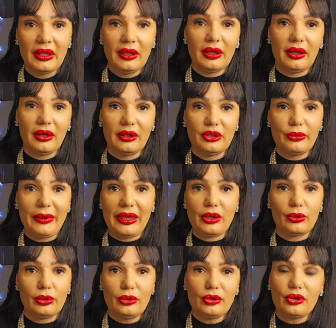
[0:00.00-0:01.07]
The way you
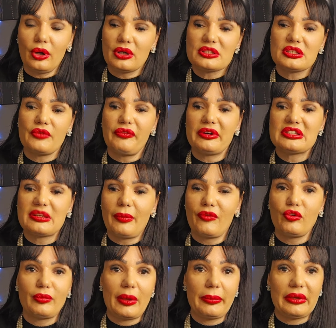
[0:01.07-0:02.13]
look also for some of you. Maybe